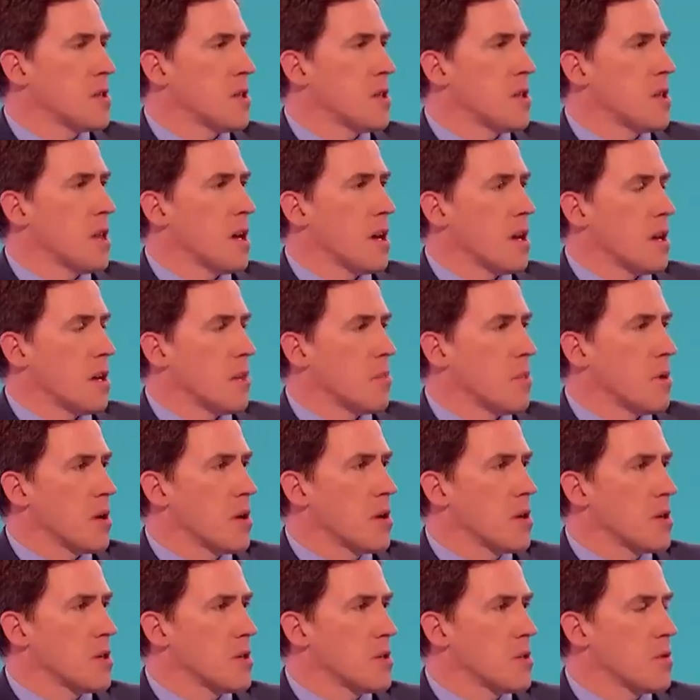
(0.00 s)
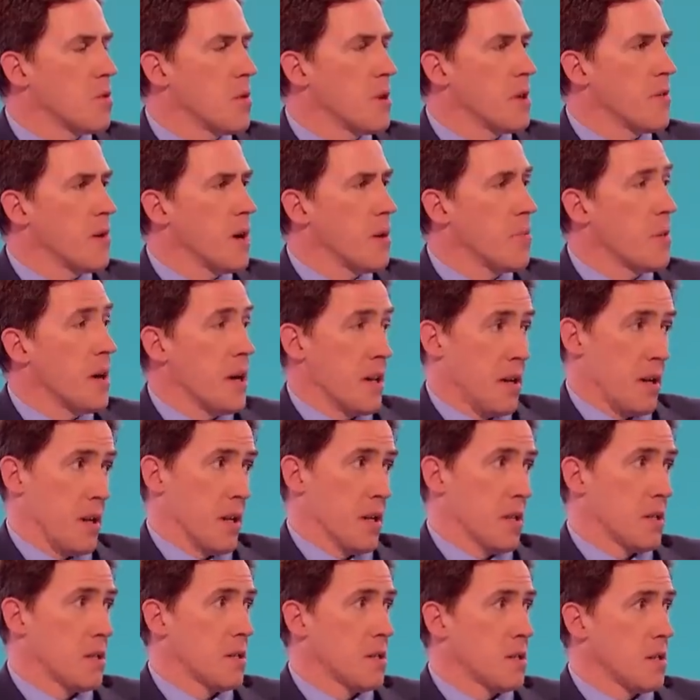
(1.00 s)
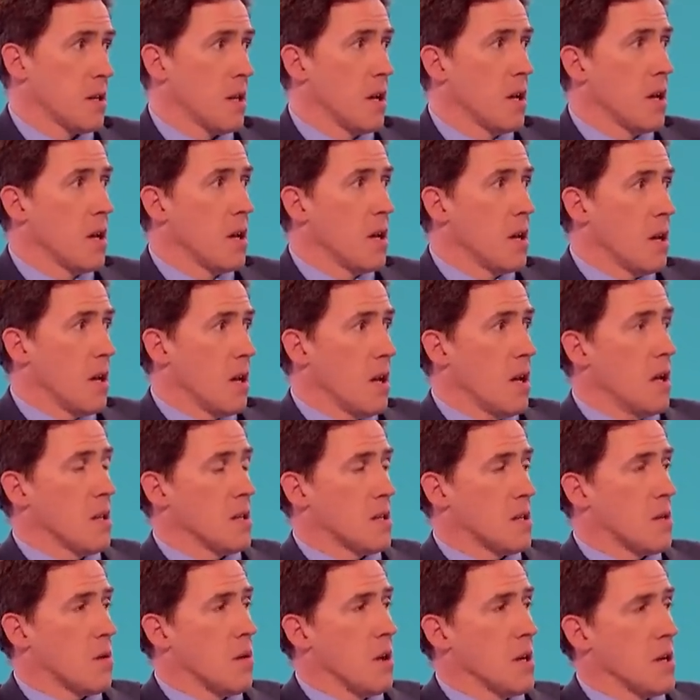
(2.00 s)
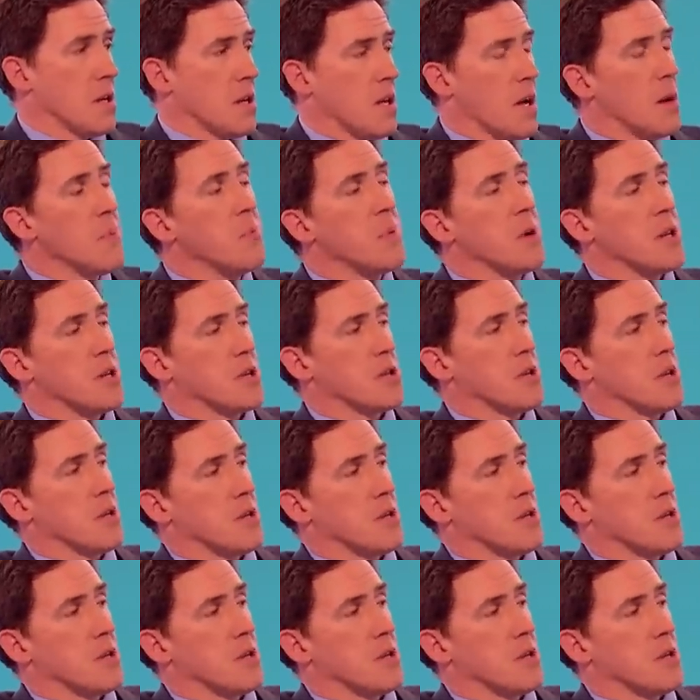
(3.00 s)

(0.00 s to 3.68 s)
the thing, because one of our panellists is quite accomplished